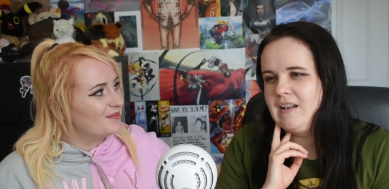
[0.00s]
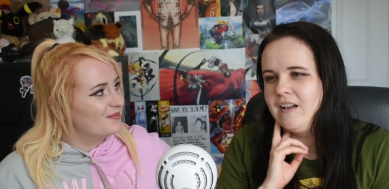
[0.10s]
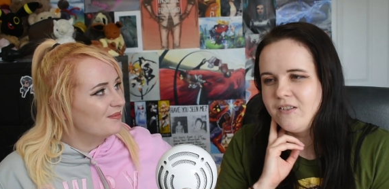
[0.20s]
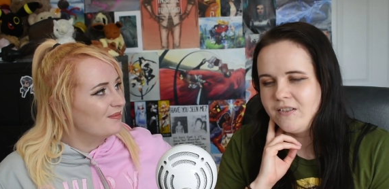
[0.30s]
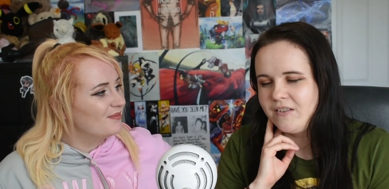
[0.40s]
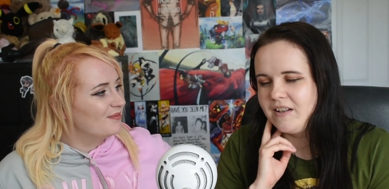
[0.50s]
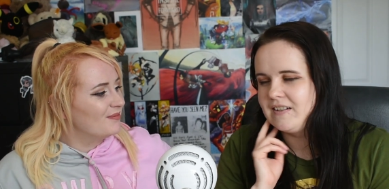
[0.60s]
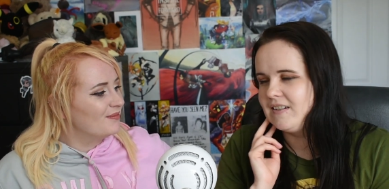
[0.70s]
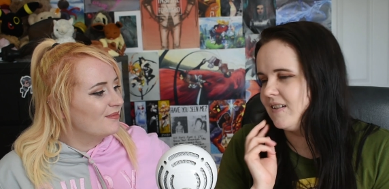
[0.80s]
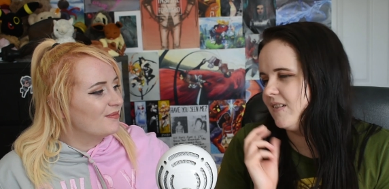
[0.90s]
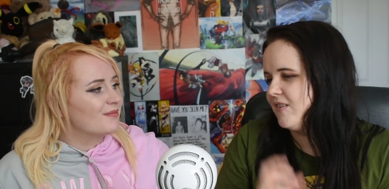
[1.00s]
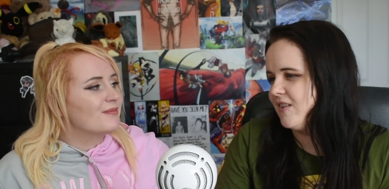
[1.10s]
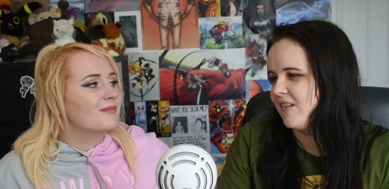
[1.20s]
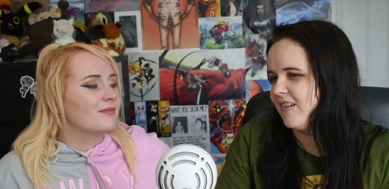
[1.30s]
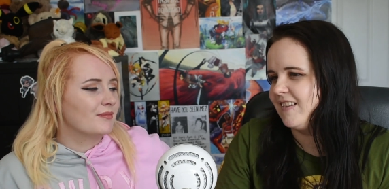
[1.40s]
Speaker 1: to Catra in the last season of
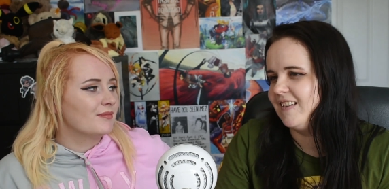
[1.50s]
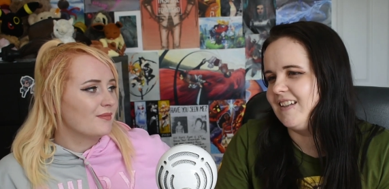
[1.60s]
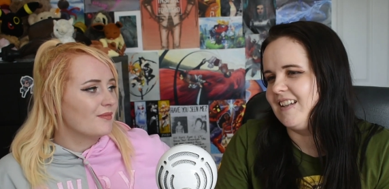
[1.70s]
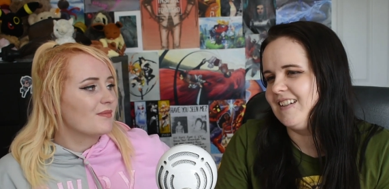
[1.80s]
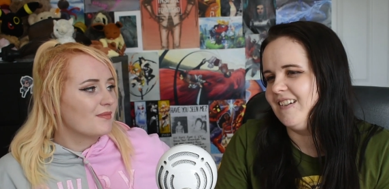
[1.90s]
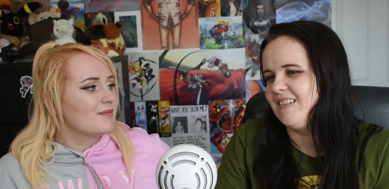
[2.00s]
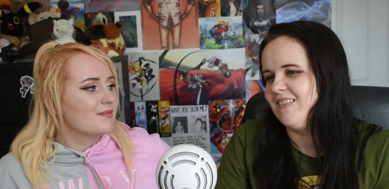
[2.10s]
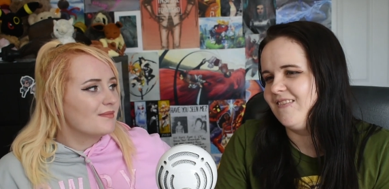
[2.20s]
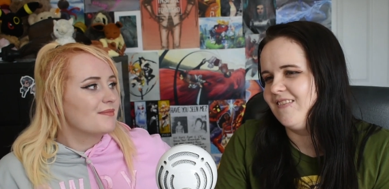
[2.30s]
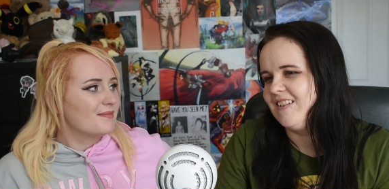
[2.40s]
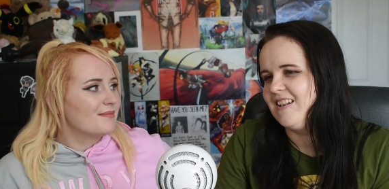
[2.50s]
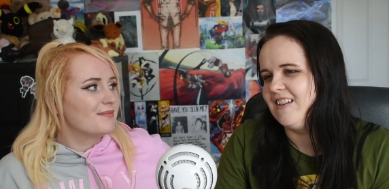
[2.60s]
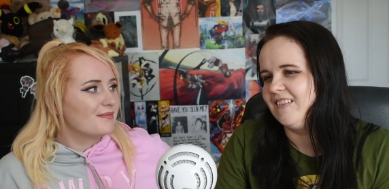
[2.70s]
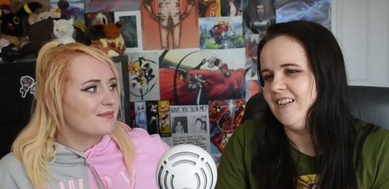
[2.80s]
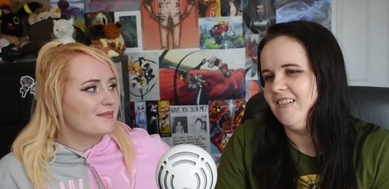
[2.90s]
She-Ra that like it's hard to
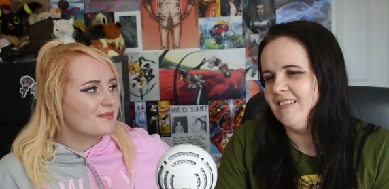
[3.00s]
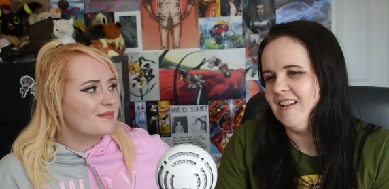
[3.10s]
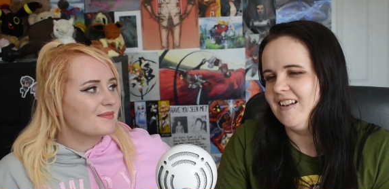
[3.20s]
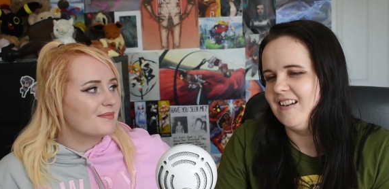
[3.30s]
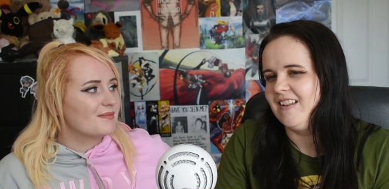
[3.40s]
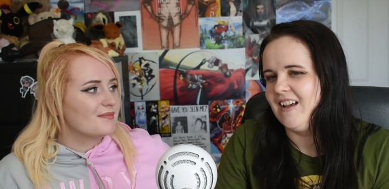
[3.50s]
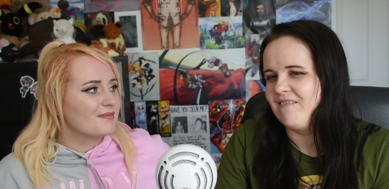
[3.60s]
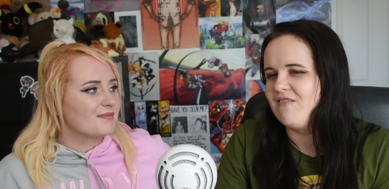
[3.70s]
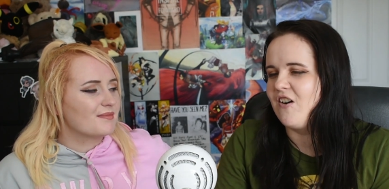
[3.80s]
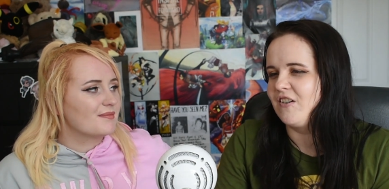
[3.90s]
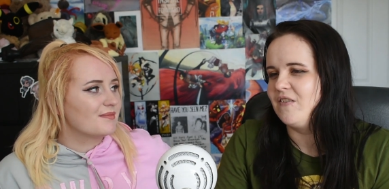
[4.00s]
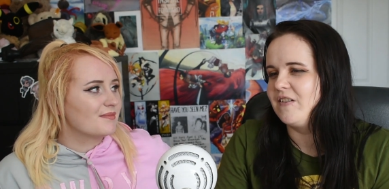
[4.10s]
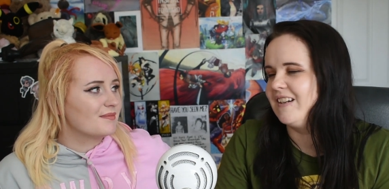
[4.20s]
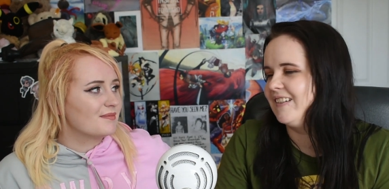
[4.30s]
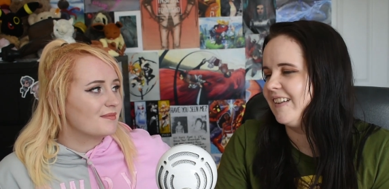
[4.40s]
nail down, and I- am not going to
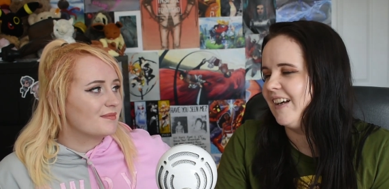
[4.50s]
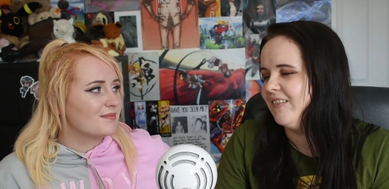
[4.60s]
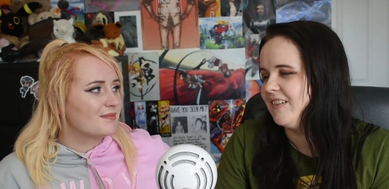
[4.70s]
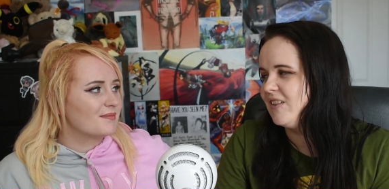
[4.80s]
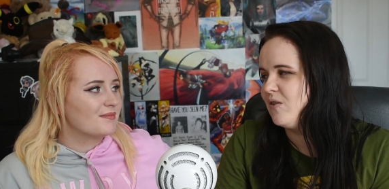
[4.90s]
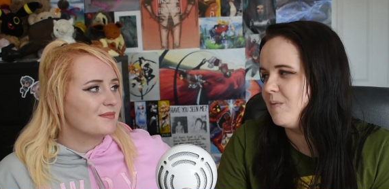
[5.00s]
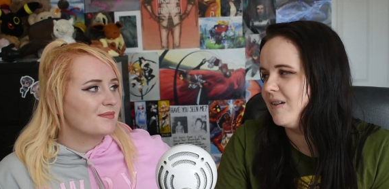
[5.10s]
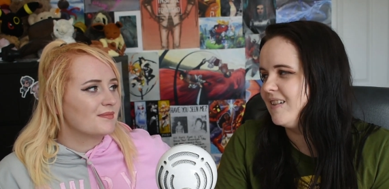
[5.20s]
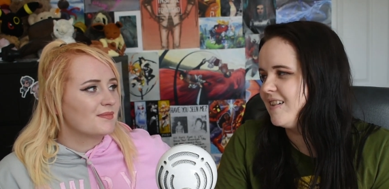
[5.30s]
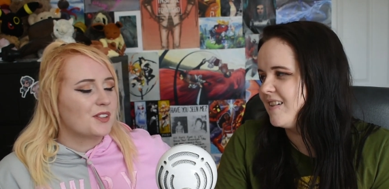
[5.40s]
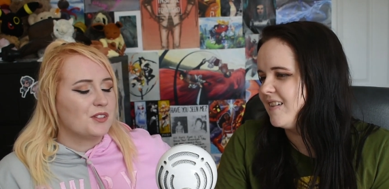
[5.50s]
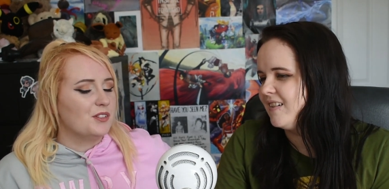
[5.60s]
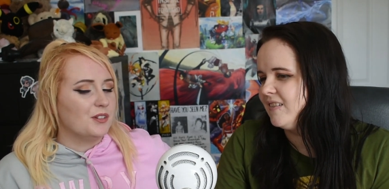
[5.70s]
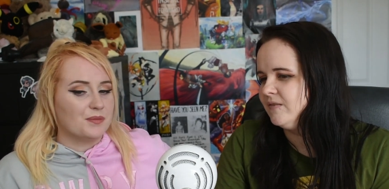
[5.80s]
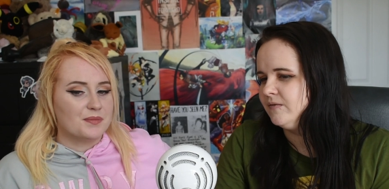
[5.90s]
read into that one too much.
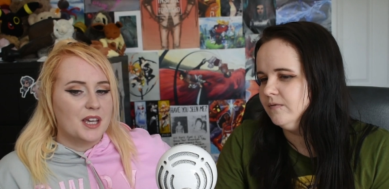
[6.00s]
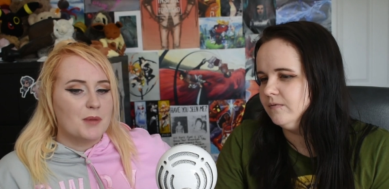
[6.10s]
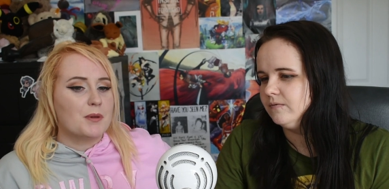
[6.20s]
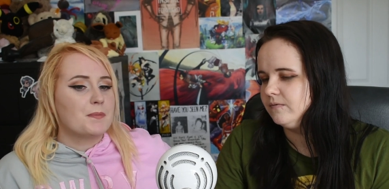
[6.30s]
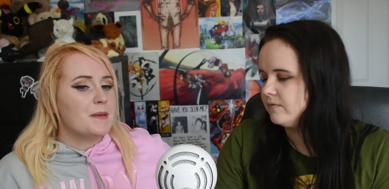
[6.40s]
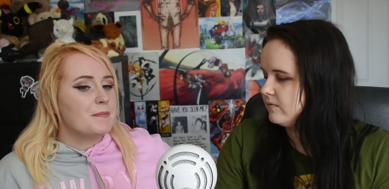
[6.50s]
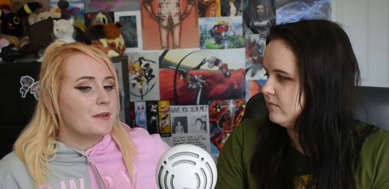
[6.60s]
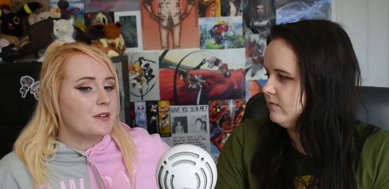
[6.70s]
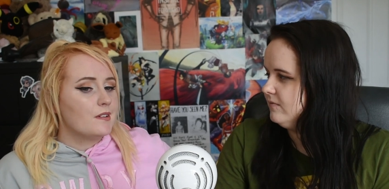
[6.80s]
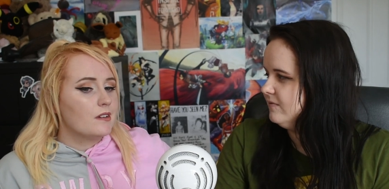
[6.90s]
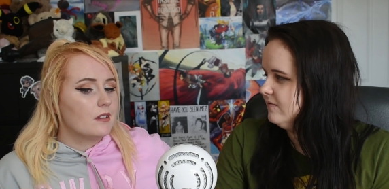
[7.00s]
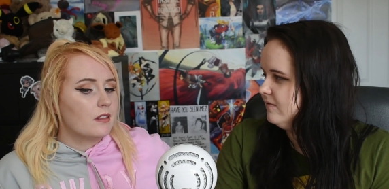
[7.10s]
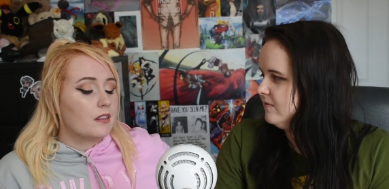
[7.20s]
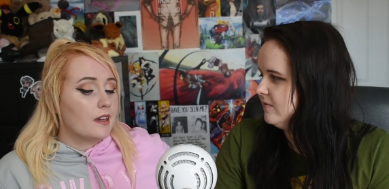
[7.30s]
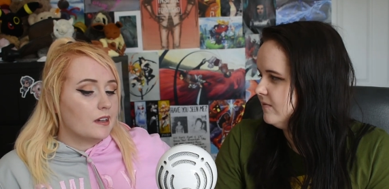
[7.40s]
Speaker 2: No, but people
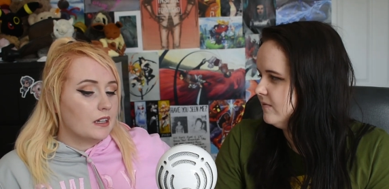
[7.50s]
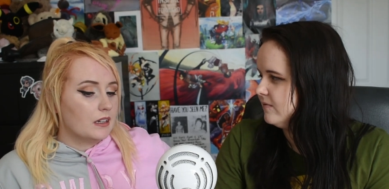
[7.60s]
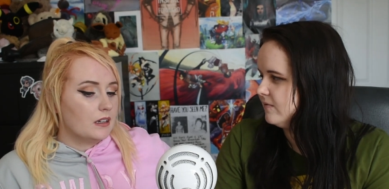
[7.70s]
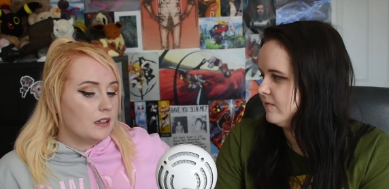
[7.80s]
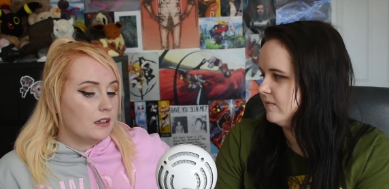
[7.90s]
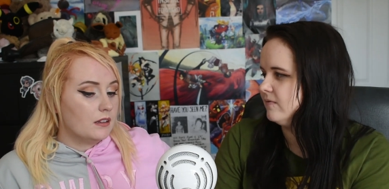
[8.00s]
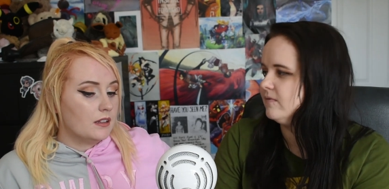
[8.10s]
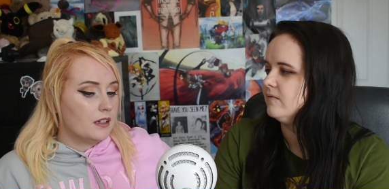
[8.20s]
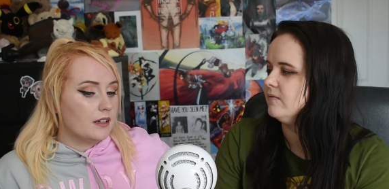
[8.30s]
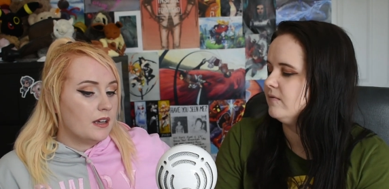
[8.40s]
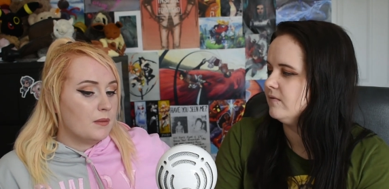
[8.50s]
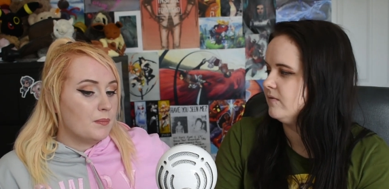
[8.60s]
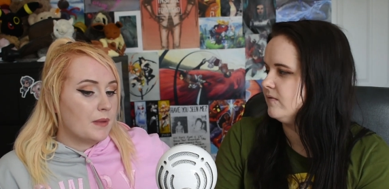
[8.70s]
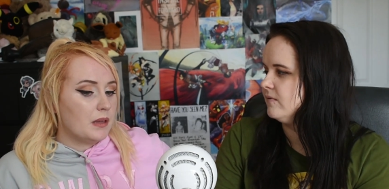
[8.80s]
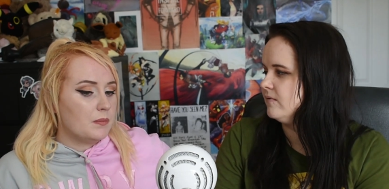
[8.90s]
think that
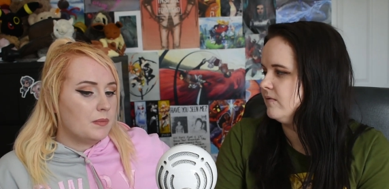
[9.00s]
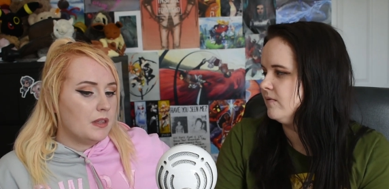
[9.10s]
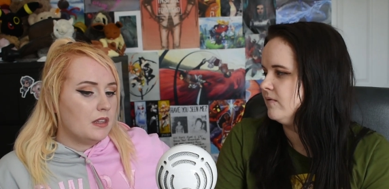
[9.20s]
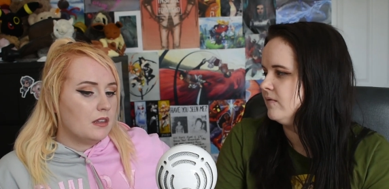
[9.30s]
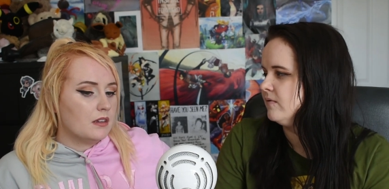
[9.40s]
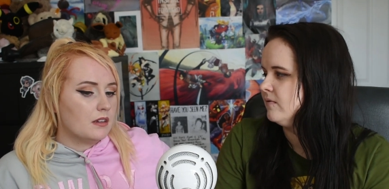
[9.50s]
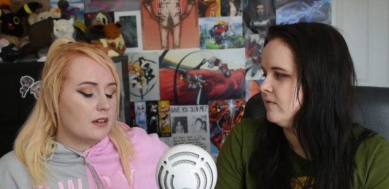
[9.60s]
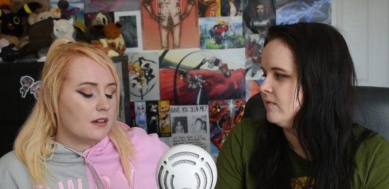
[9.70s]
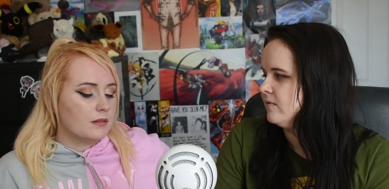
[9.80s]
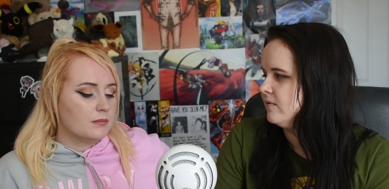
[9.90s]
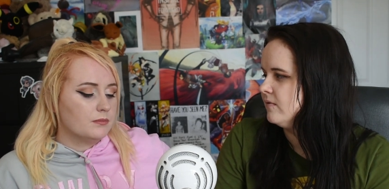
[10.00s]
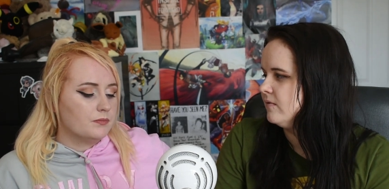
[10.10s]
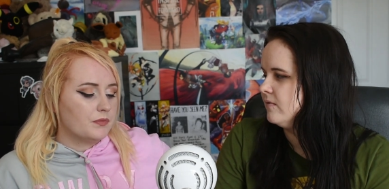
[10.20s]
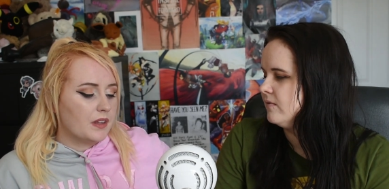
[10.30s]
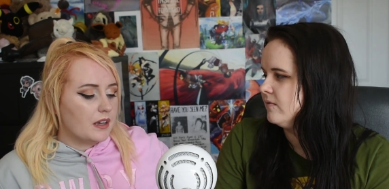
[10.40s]
it might be
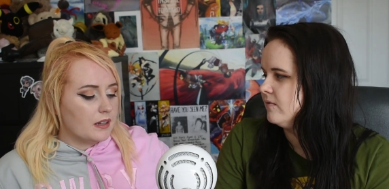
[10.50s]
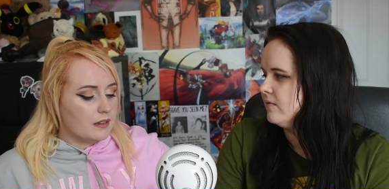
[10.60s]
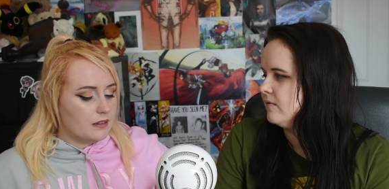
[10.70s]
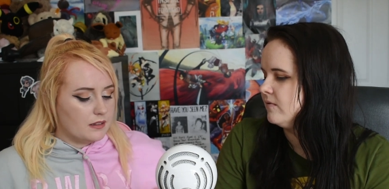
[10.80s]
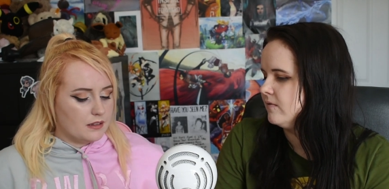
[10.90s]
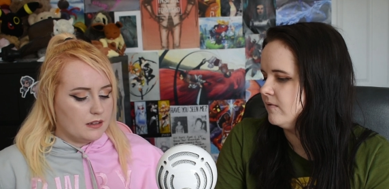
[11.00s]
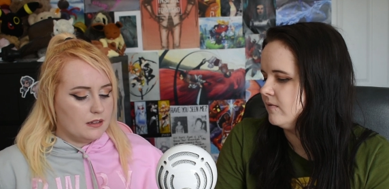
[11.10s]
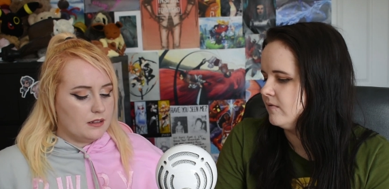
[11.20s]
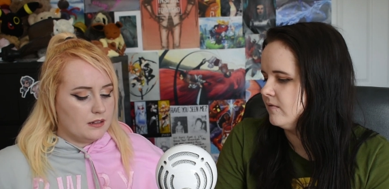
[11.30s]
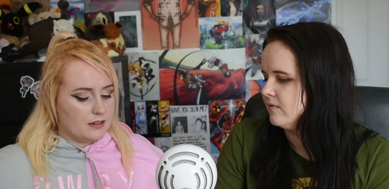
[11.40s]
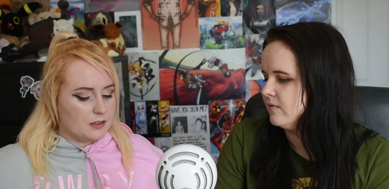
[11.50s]
um like an an